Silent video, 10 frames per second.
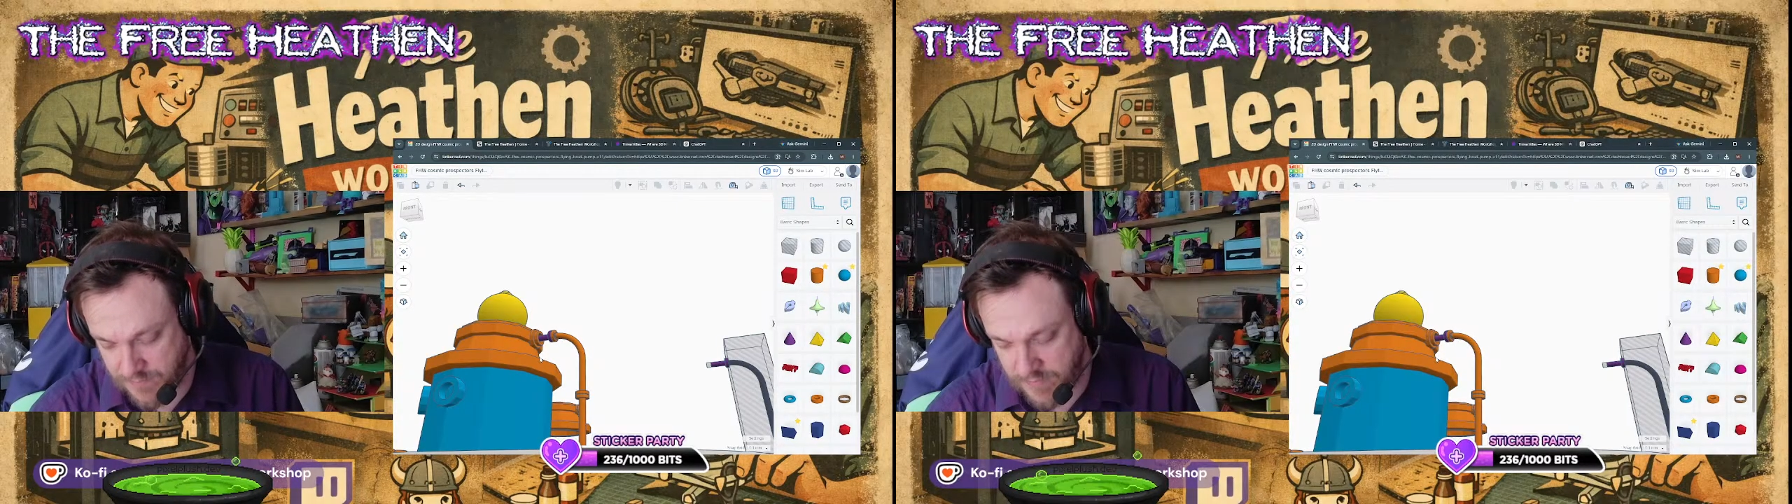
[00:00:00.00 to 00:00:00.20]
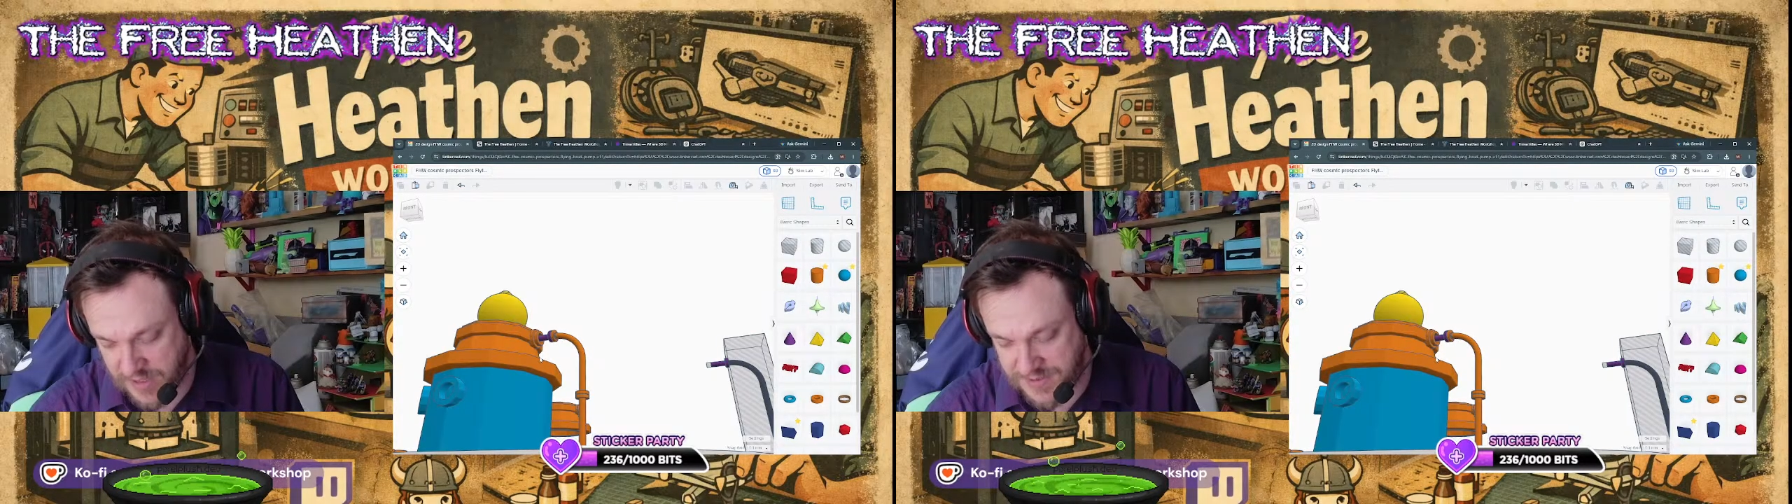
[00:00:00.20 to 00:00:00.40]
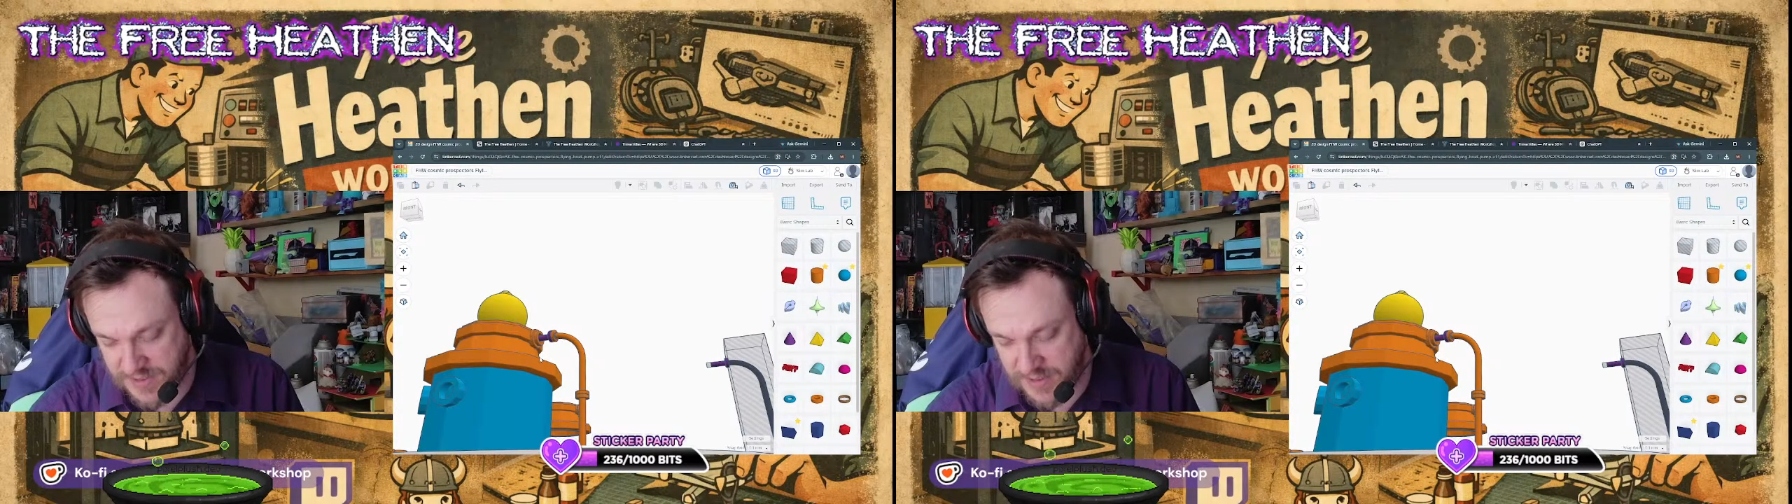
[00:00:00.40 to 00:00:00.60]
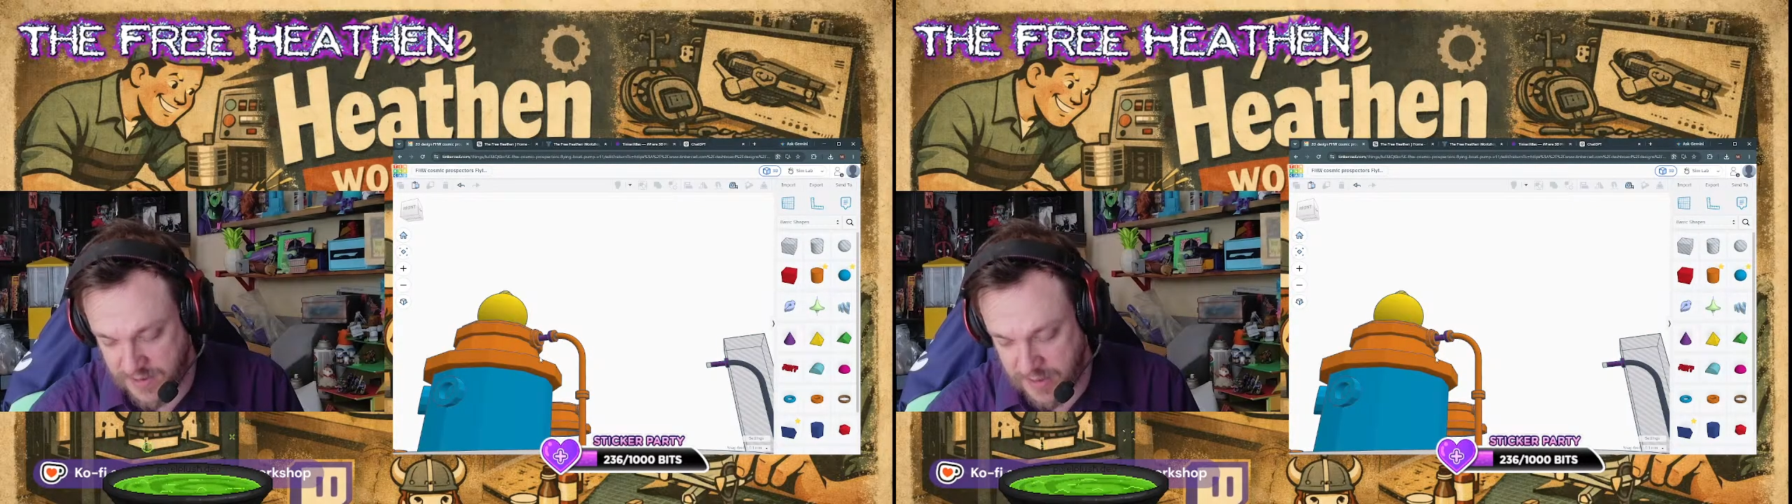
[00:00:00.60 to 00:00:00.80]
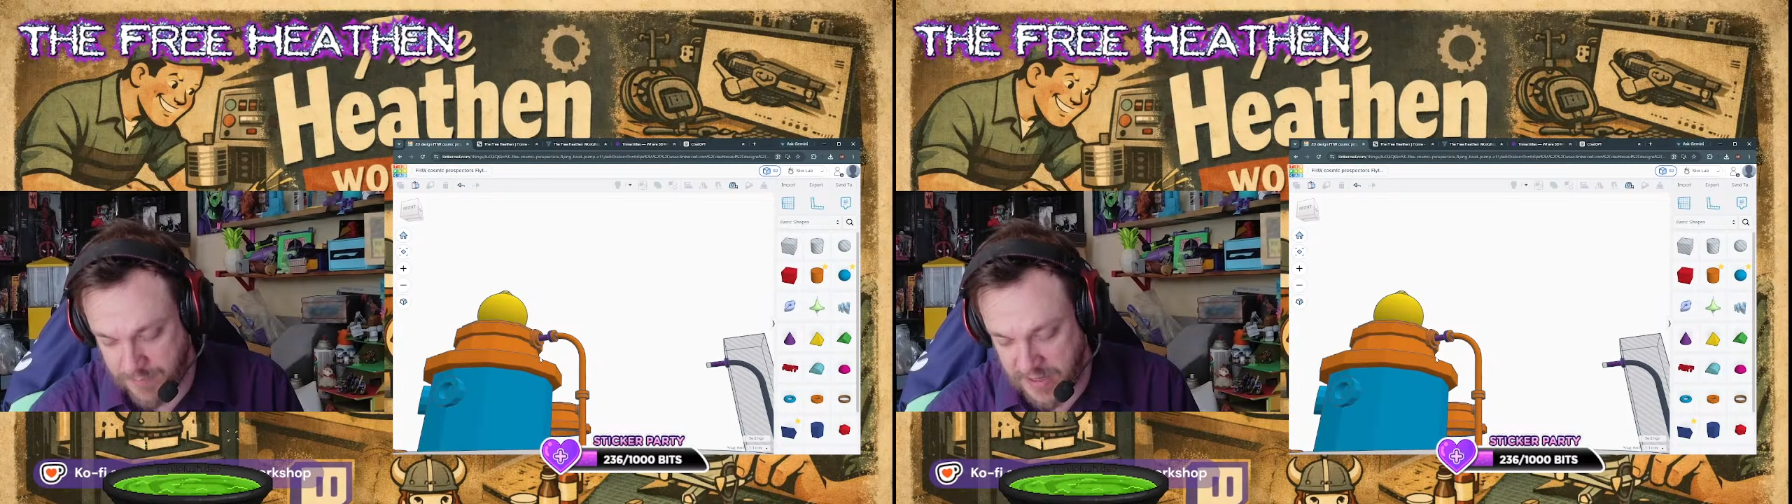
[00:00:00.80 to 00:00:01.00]

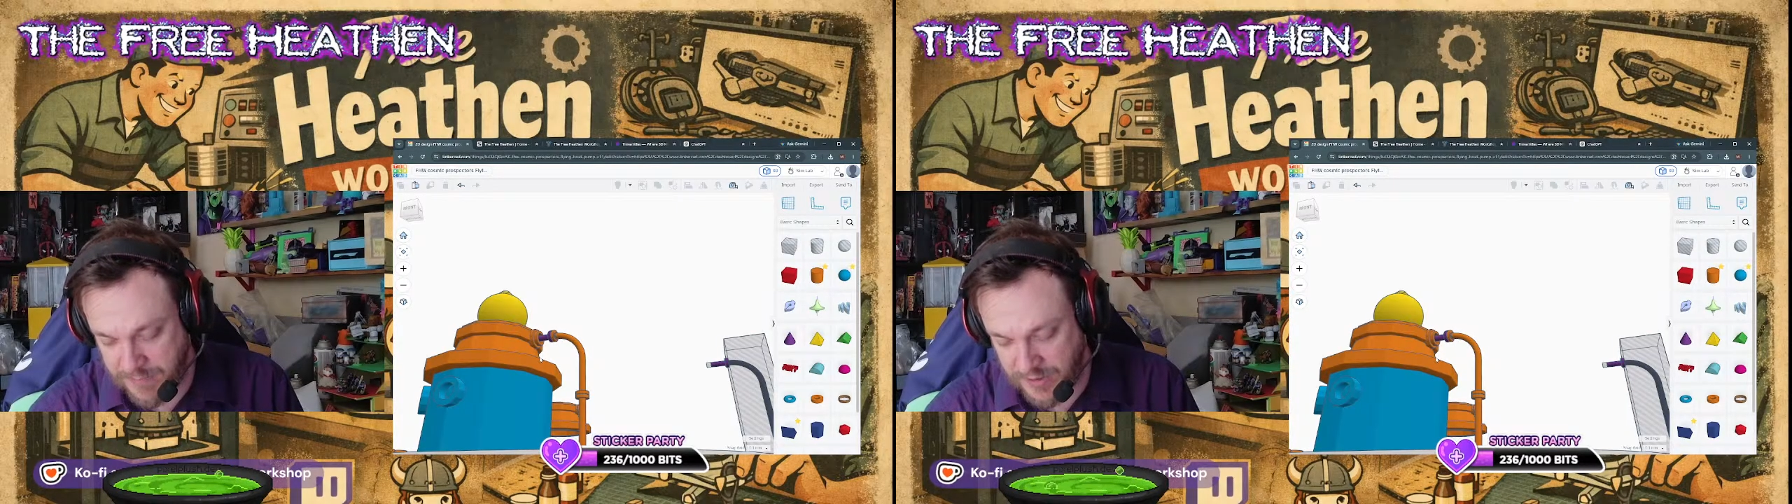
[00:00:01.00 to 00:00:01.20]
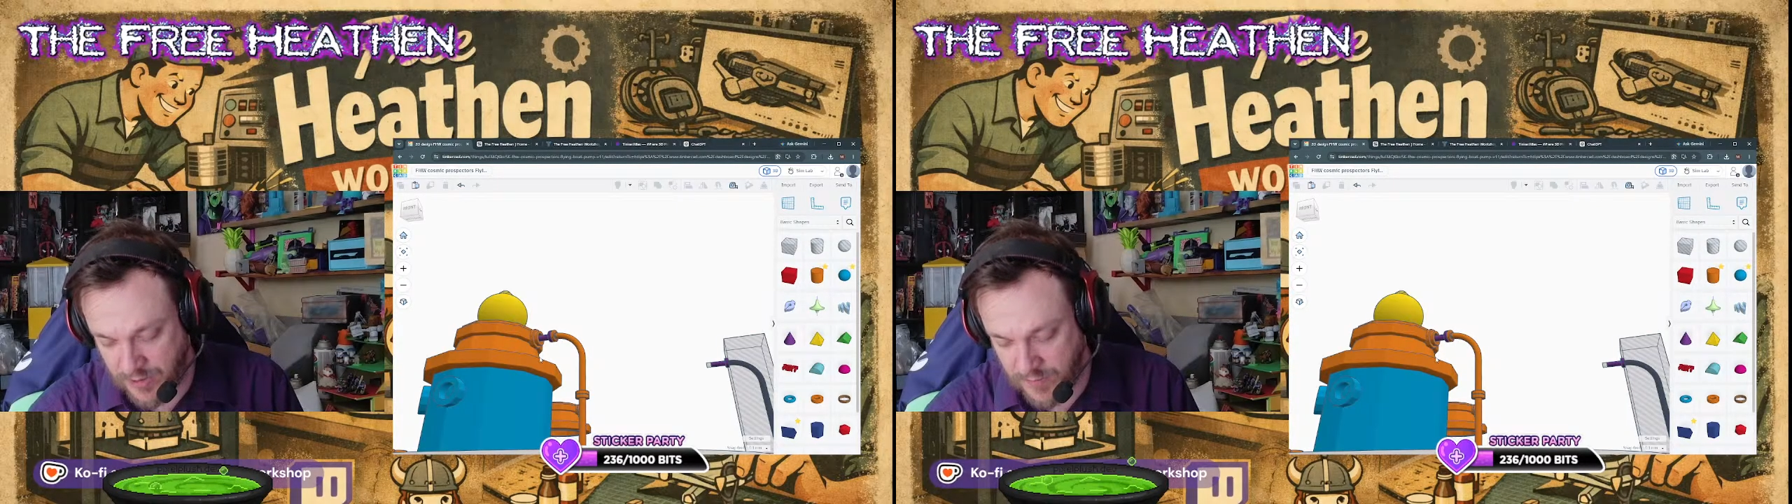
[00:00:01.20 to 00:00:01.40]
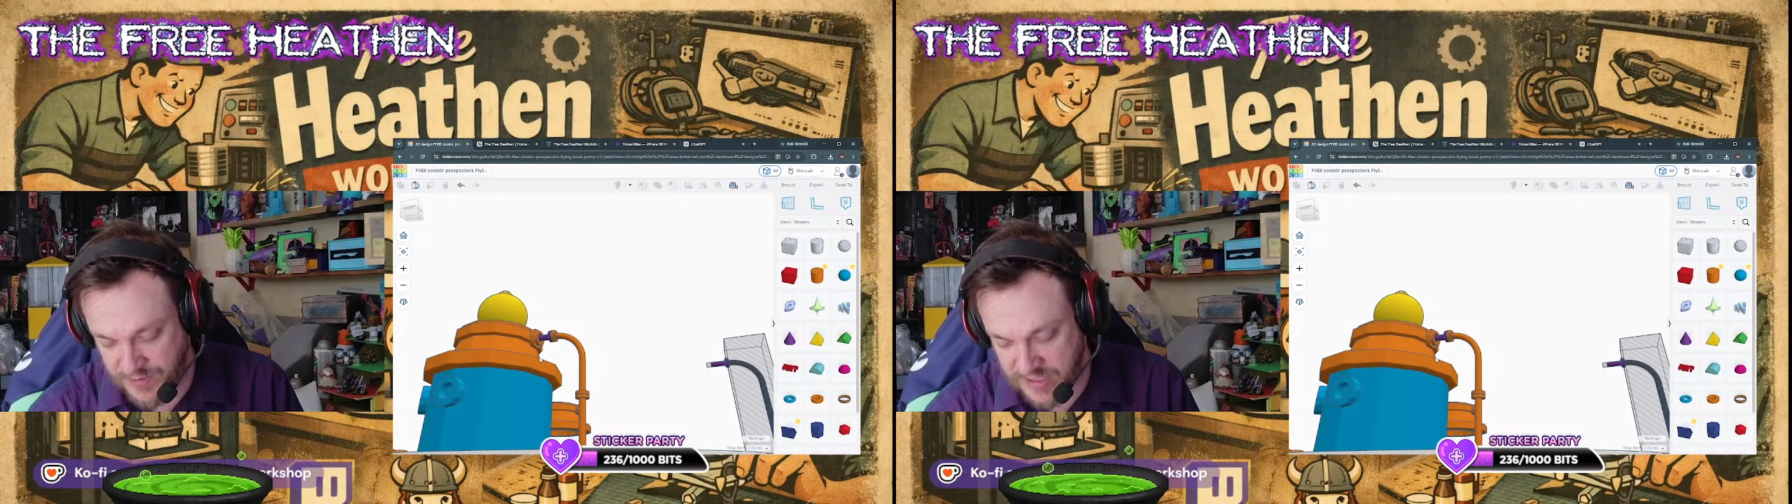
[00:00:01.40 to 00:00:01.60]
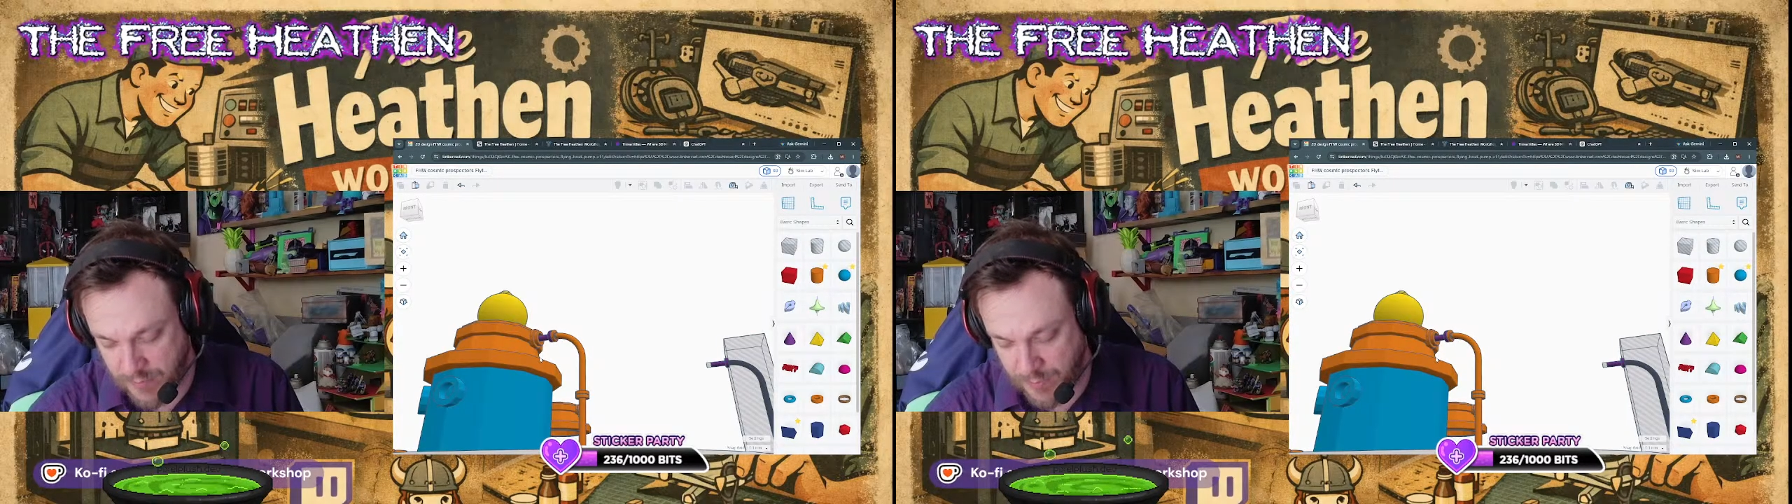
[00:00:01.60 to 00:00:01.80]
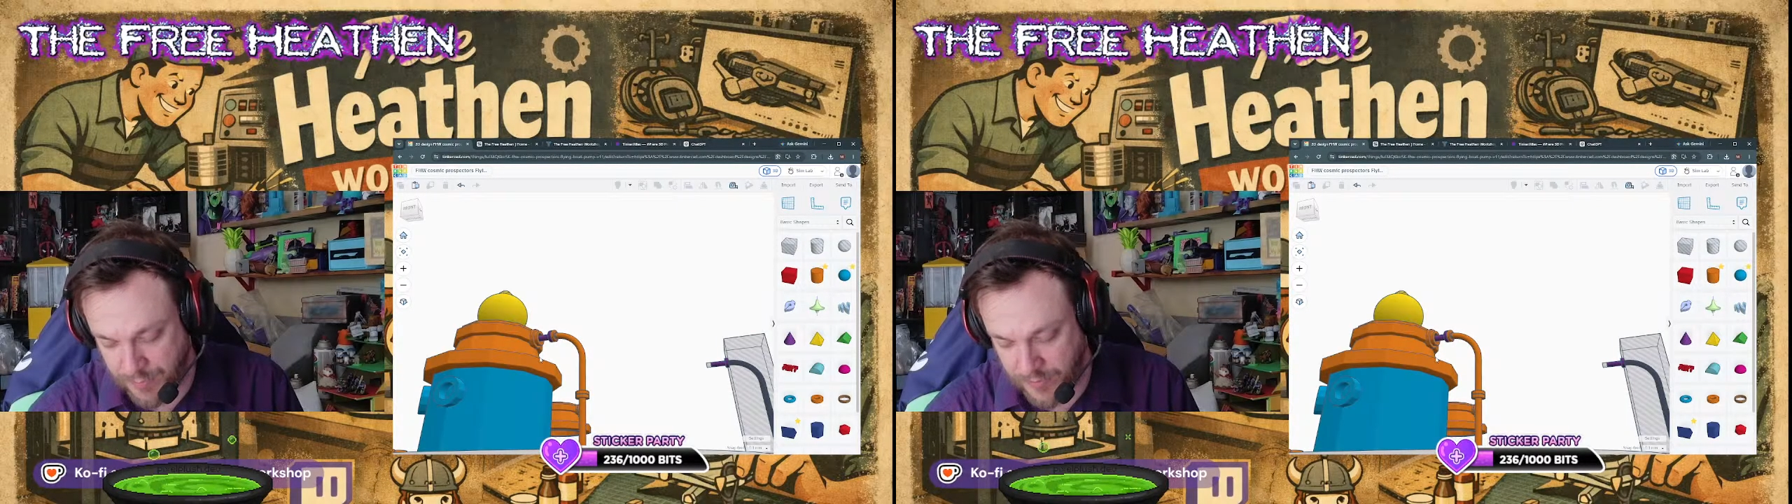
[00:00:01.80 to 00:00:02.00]
It made me nervous that it
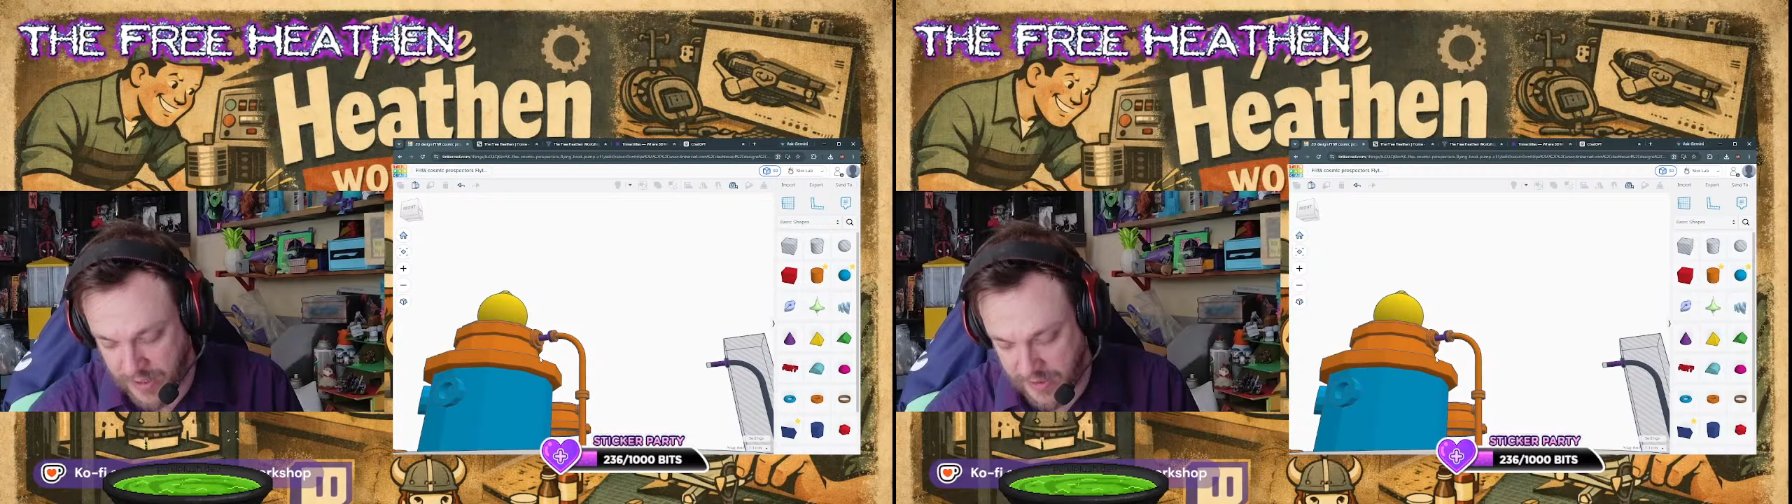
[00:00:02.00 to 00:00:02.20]
would break.